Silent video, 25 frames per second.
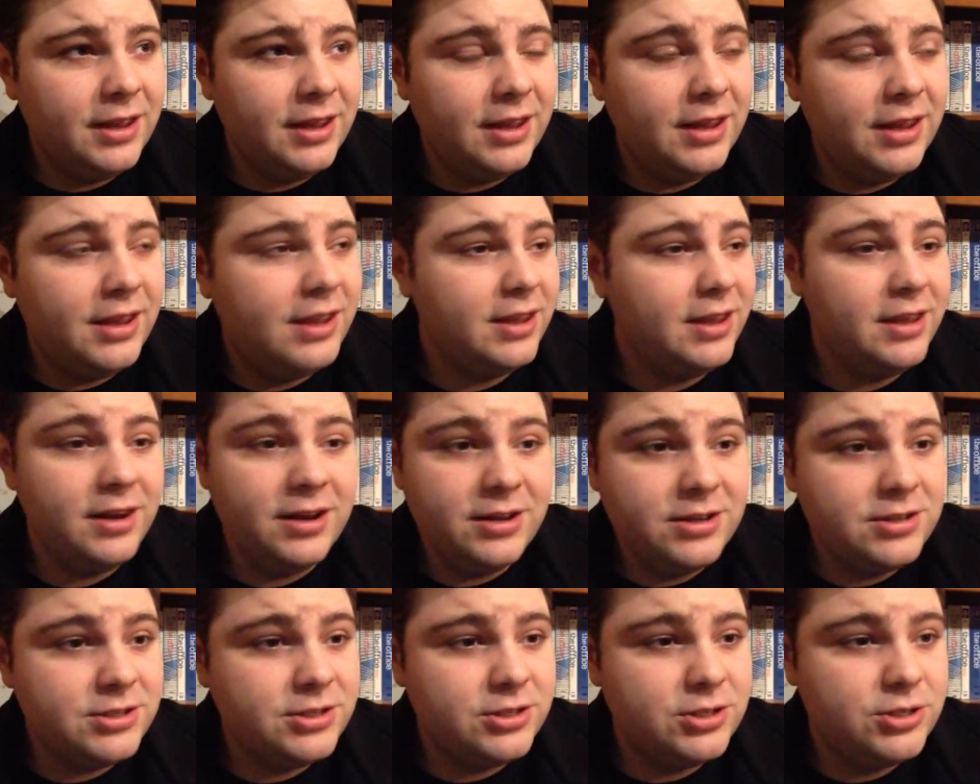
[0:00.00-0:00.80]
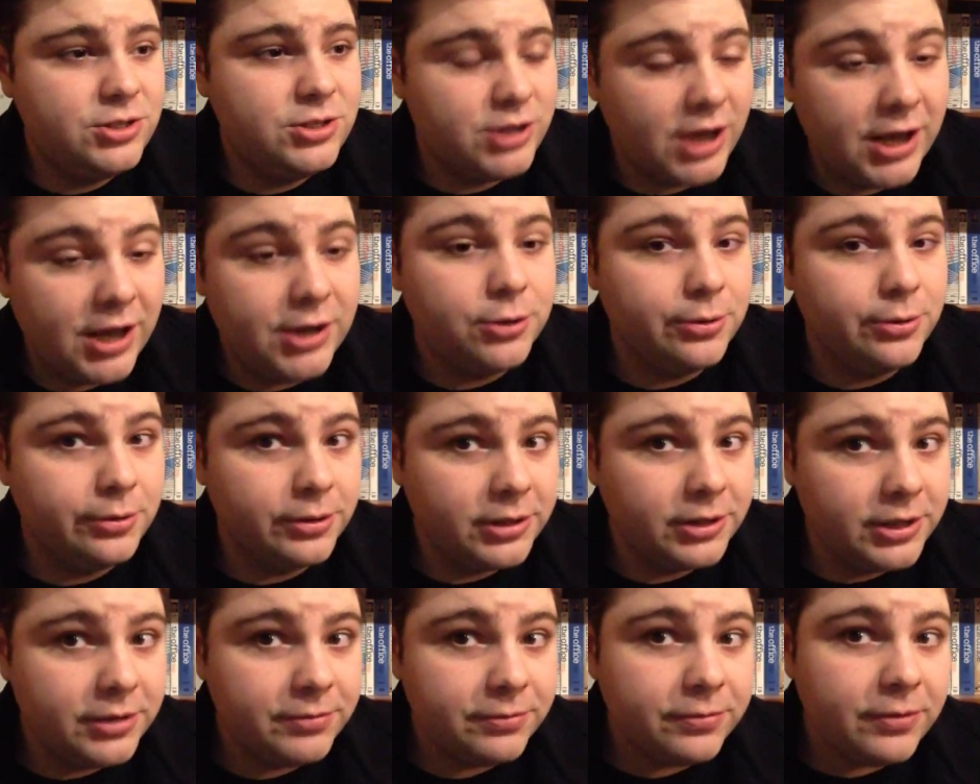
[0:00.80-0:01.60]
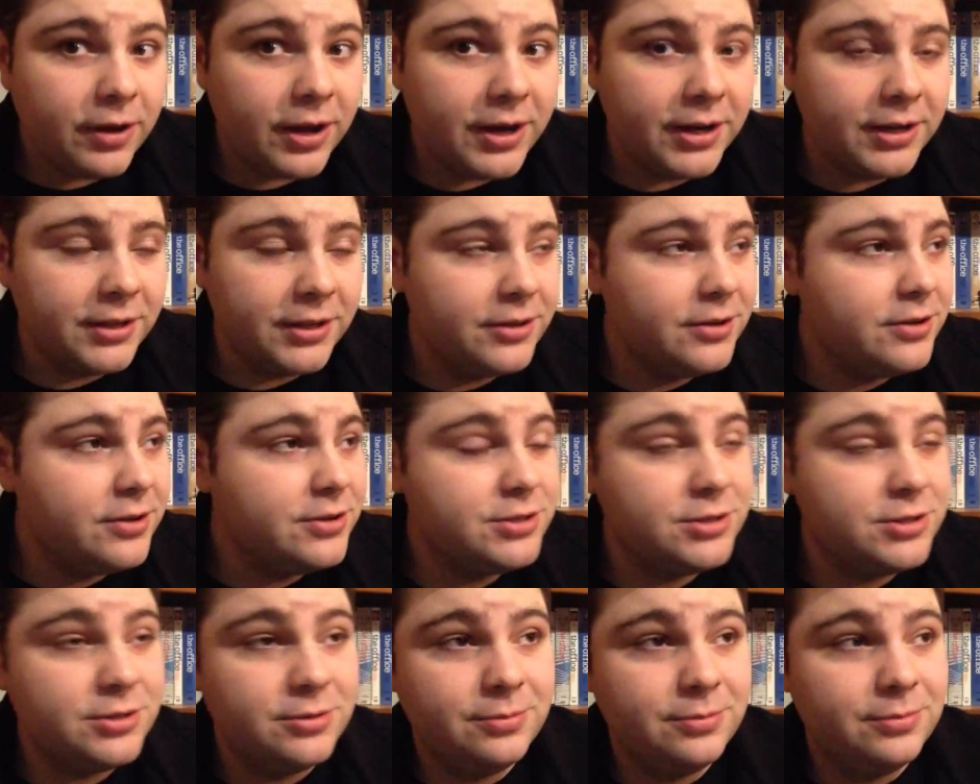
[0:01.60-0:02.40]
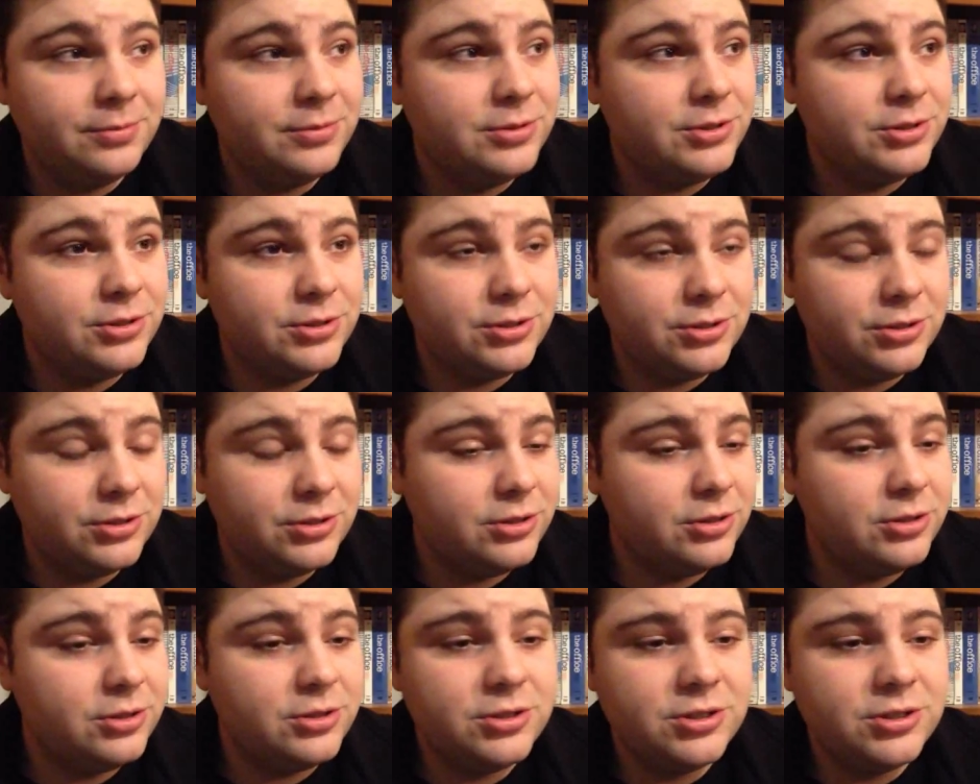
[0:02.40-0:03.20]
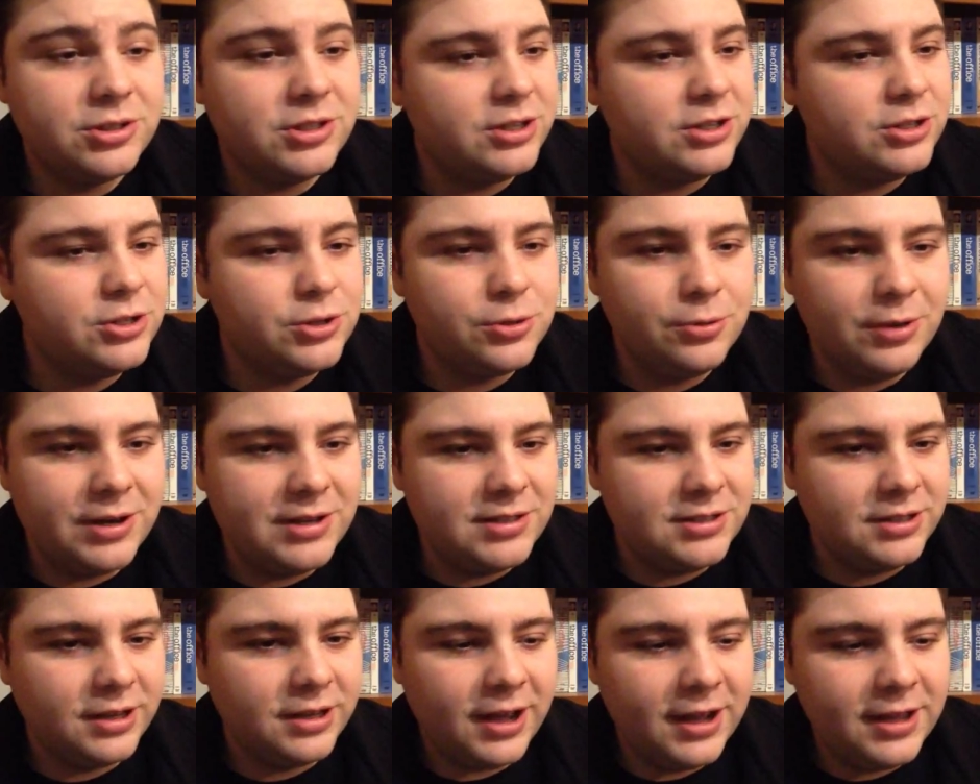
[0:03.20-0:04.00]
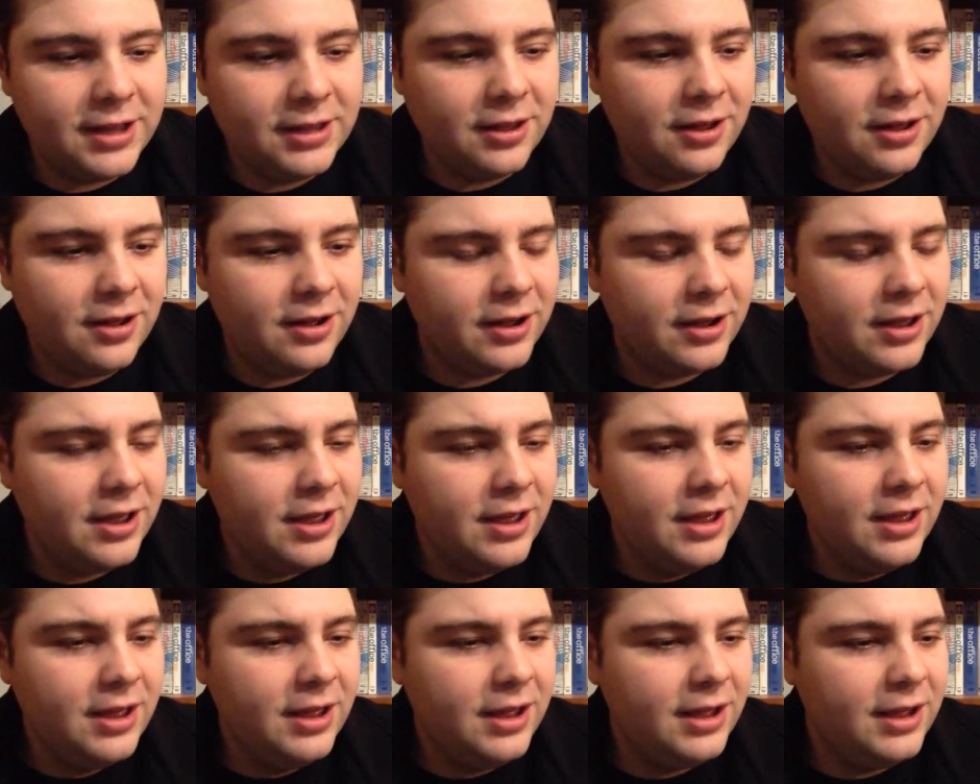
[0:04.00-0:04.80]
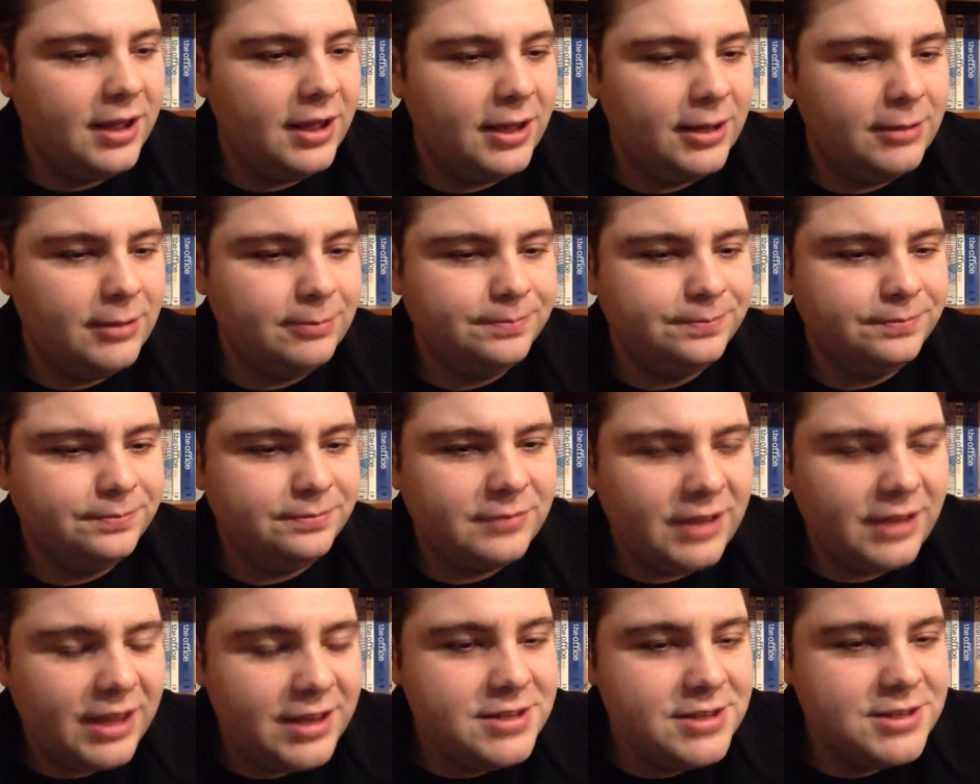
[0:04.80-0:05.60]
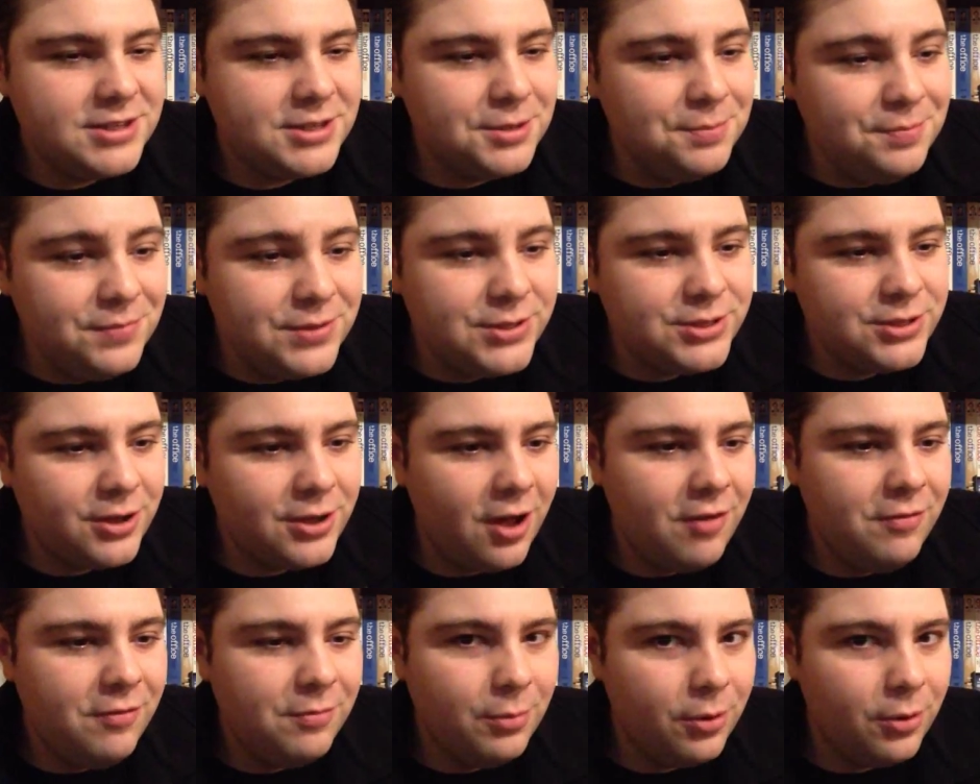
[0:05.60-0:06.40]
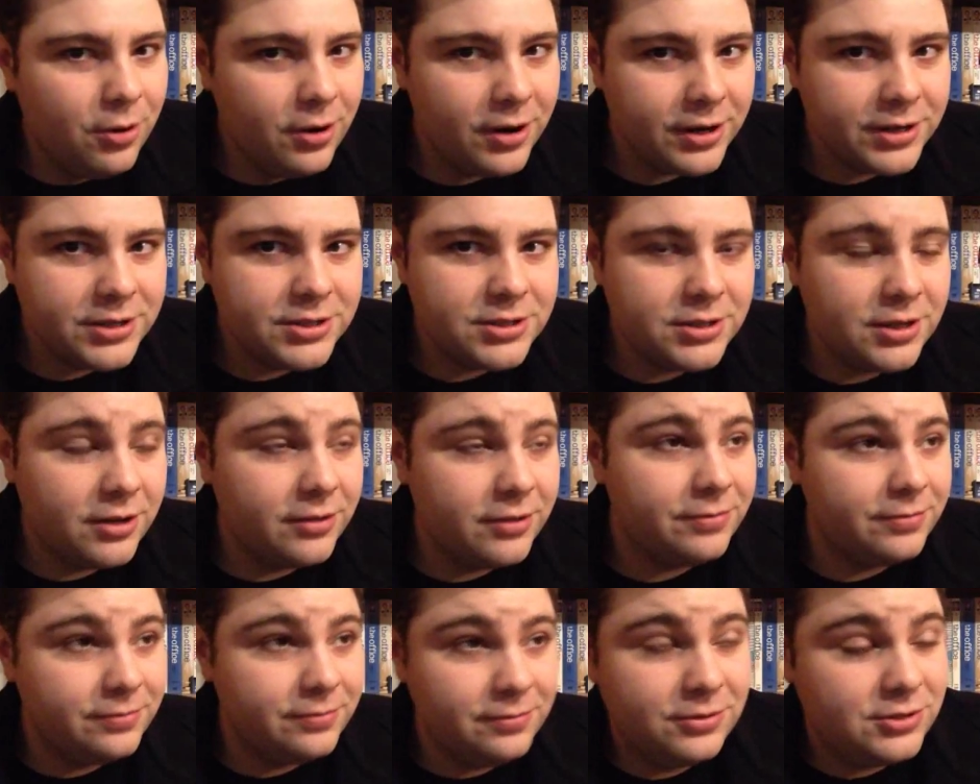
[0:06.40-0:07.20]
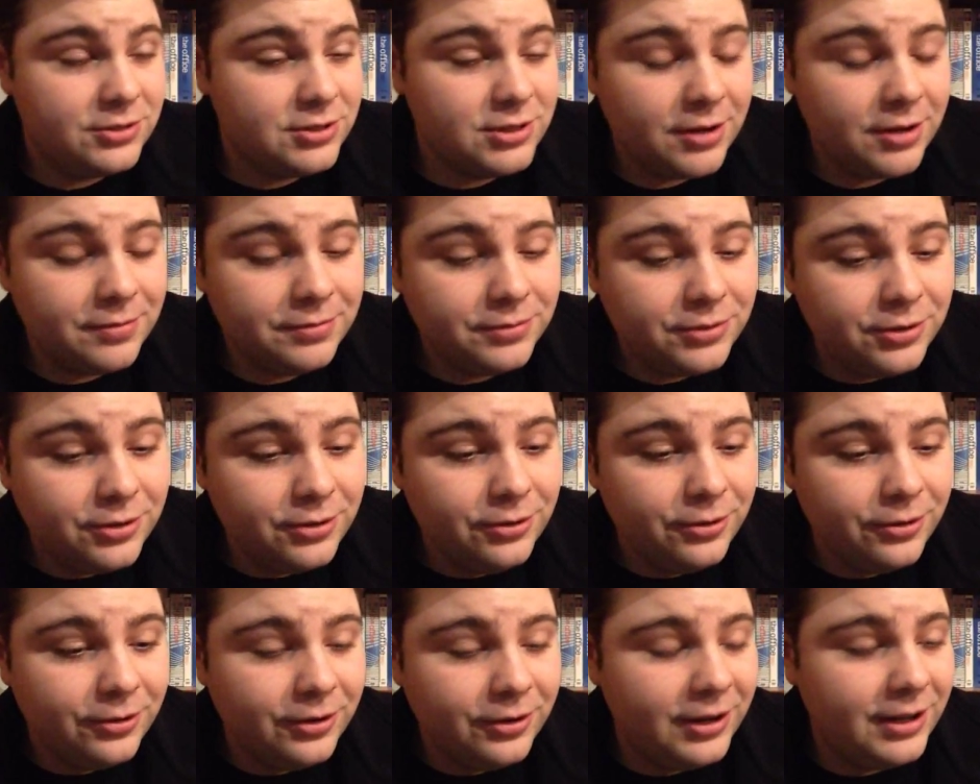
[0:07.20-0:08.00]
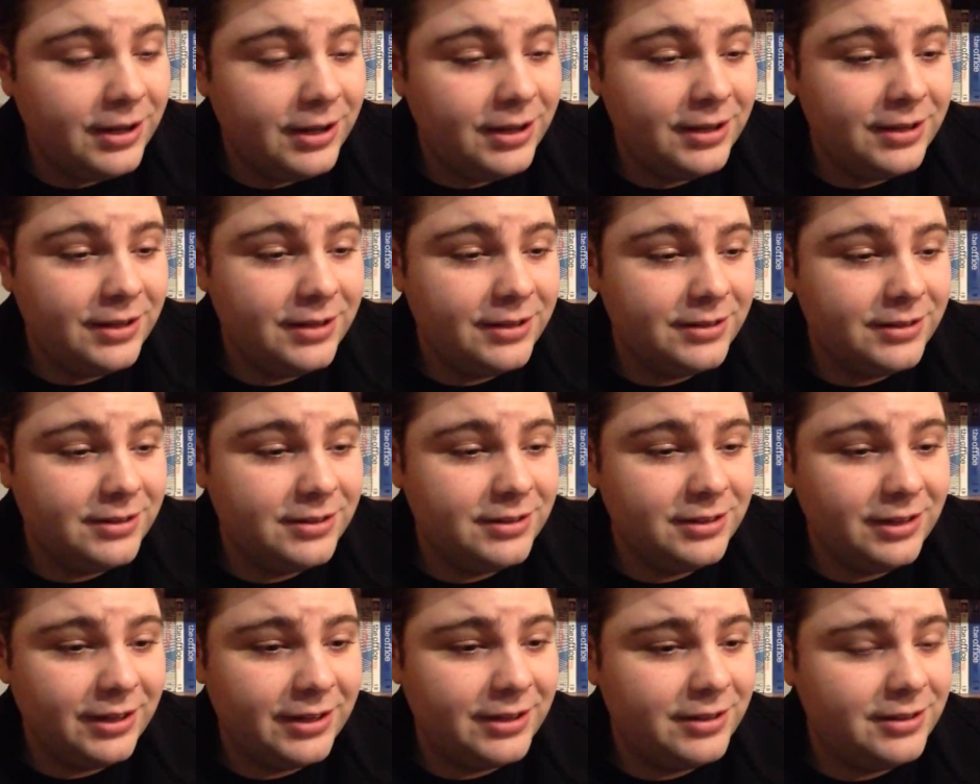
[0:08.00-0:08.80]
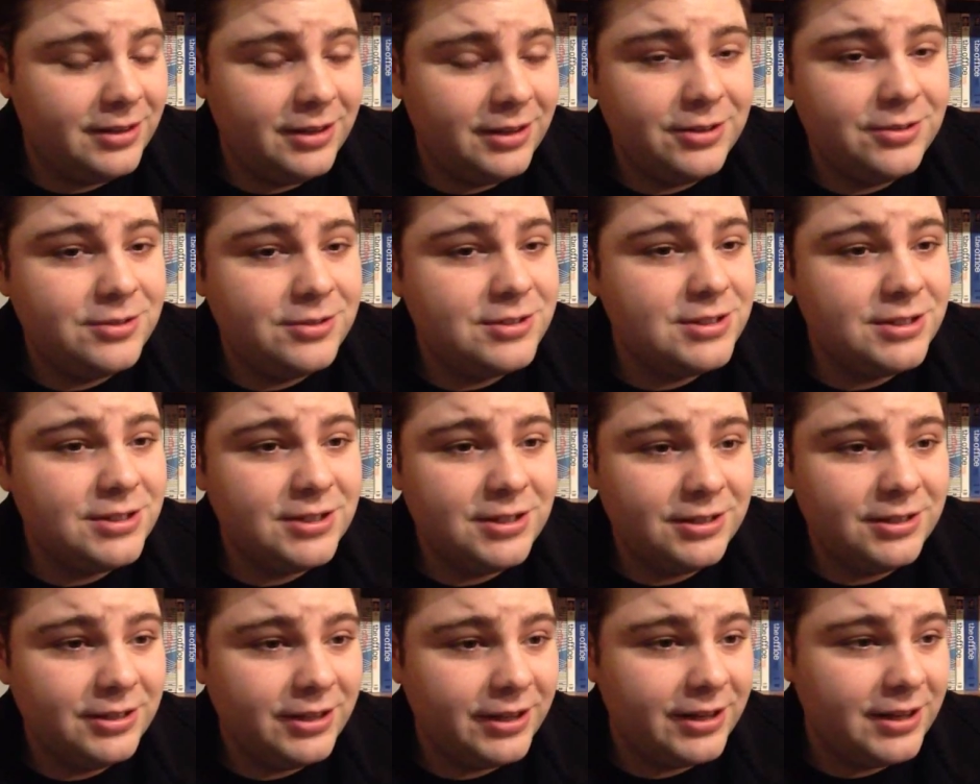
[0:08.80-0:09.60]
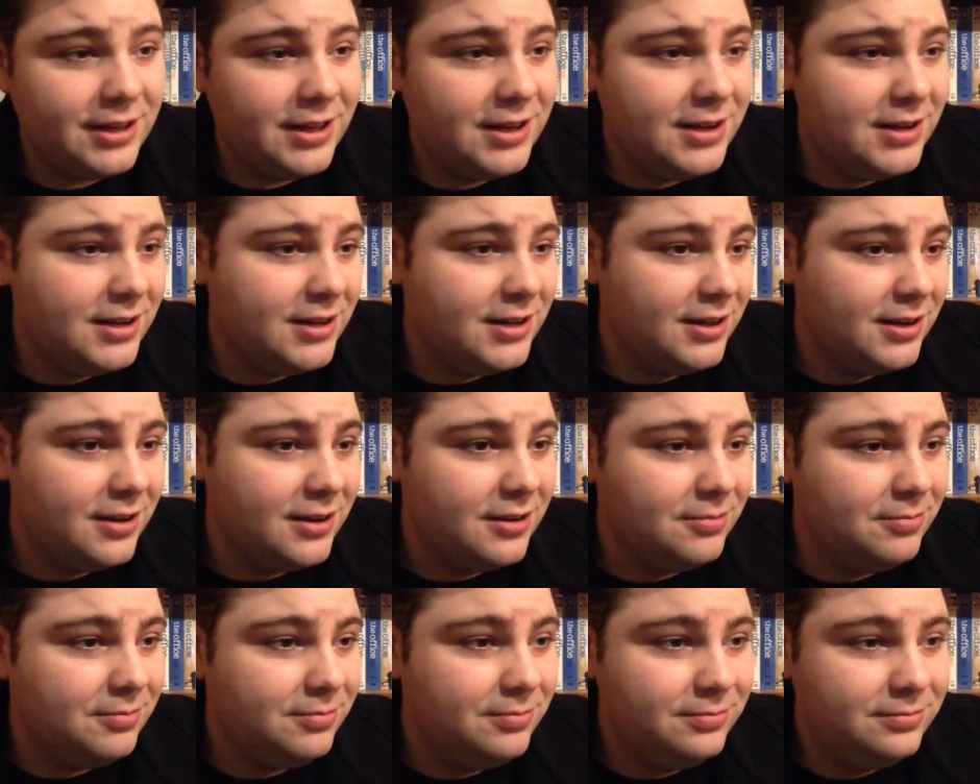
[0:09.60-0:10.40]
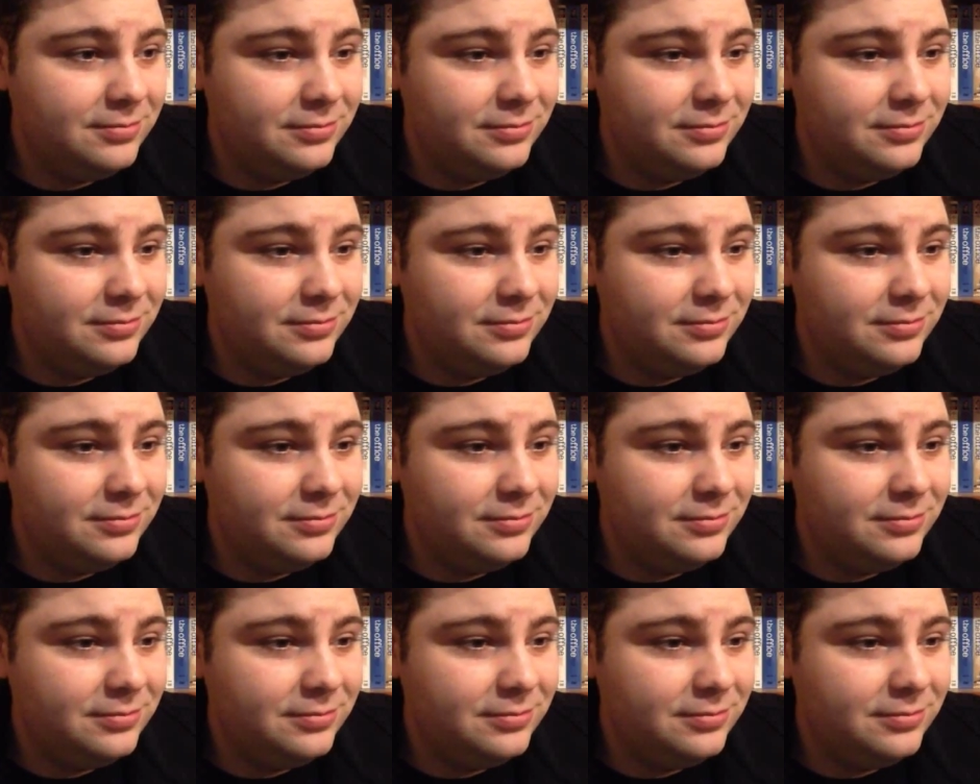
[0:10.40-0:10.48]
it is genuinely funny. There's some such great dialogue, and some sophomoric stuff too, like that you'd see in like any kind of